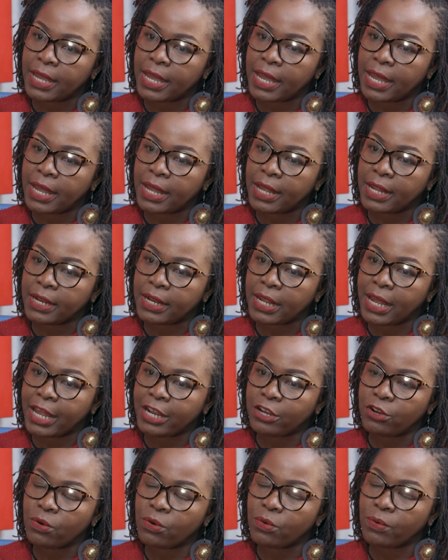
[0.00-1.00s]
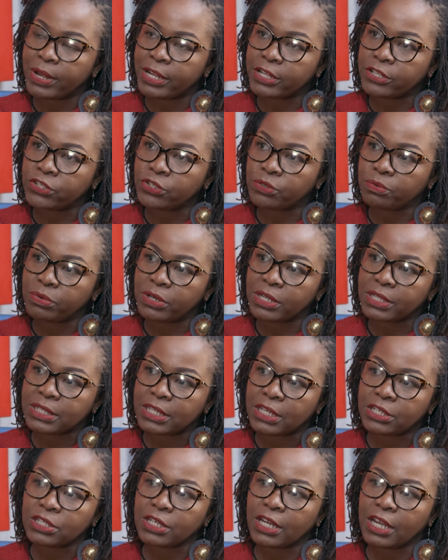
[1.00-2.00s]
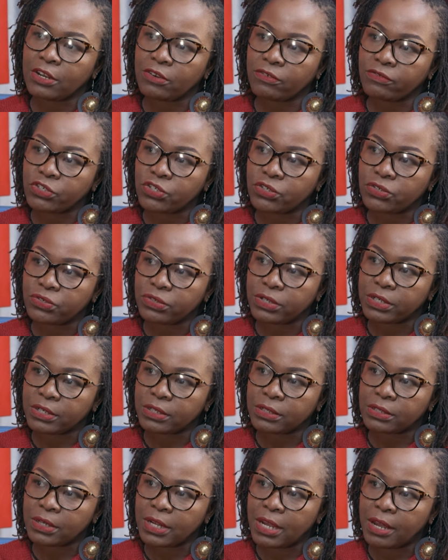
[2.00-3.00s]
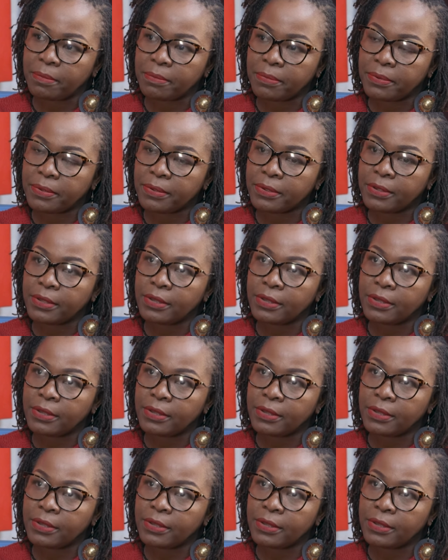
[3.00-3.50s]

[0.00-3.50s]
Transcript: And I don't want to bring such kind of children up.